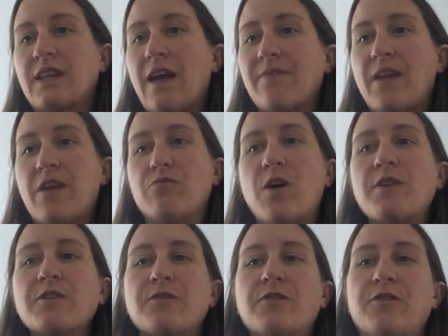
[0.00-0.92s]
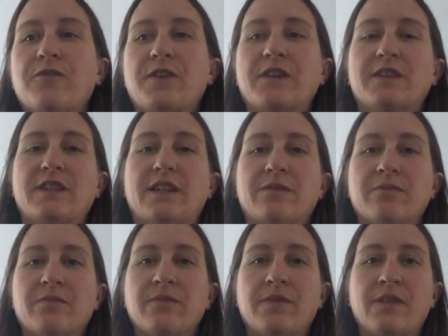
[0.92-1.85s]
get that wonderful feeling
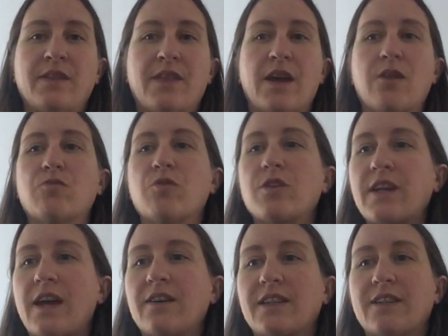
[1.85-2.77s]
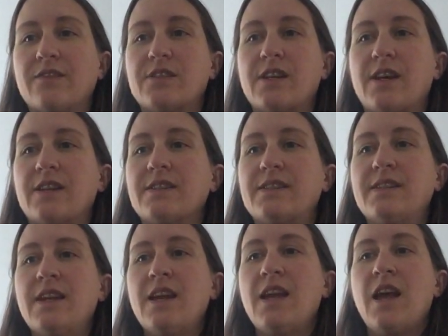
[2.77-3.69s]
that a workout gives us.
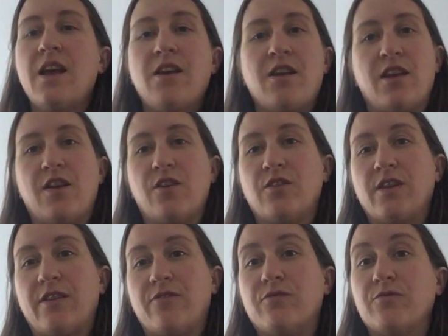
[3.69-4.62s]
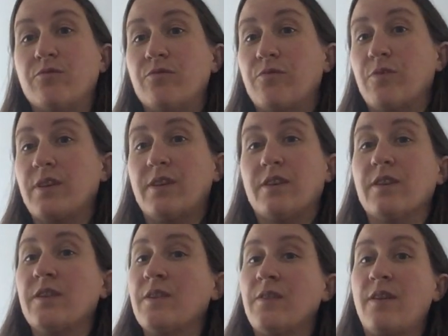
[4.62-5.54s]
If
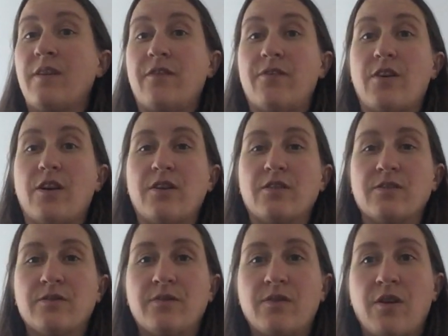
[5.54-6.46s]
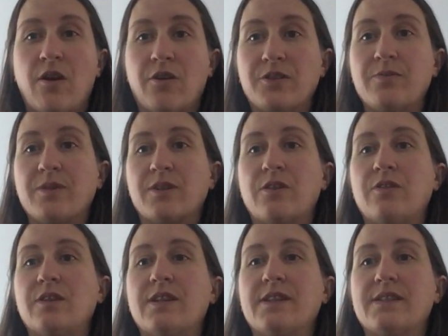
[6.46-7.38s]
our ultimate
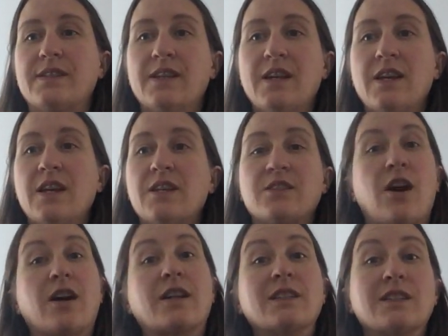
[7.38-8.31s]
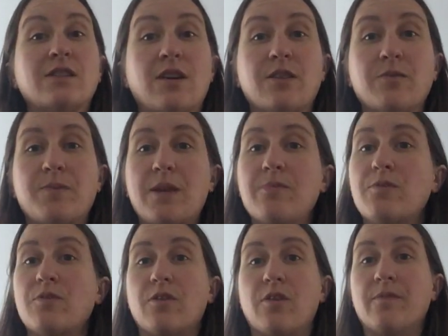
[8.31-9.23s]
goal is talking to other people
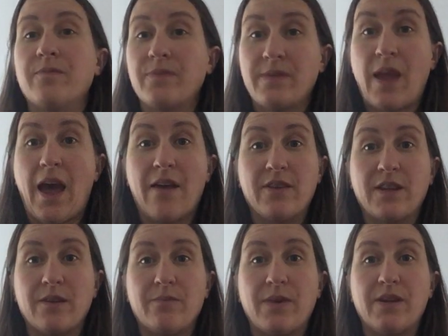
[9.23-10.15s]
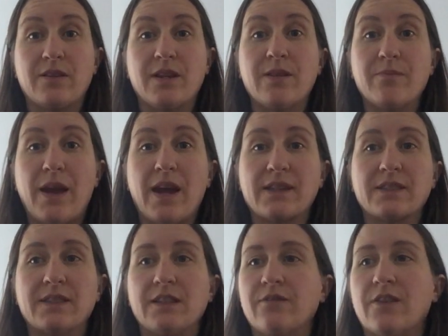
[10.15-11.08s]
or having a better impact
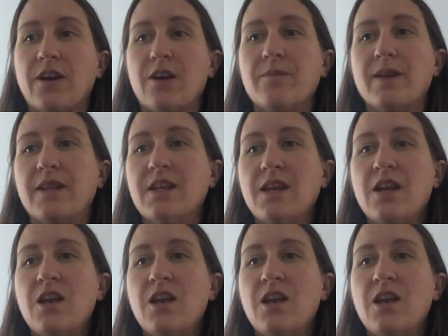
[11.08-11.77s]
on the environment,